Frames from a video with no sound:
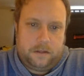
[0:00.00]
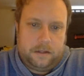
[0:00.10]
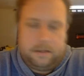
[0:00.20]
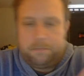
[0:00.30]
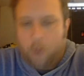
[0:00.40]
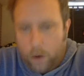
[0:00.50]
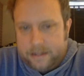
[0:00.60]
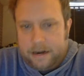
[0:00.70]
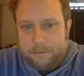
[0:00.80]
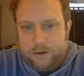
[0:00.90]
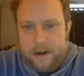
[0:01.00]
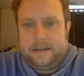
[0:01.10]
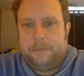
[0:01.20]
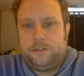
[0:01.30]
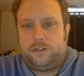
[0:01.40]
the point that I'm trying to
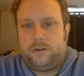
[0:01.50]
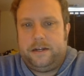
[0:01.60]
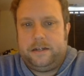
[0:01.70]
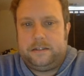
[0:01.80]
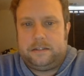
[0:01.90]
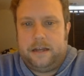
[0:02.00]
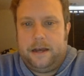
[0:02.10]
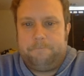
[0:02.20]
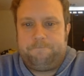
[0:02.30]
demonstrate is that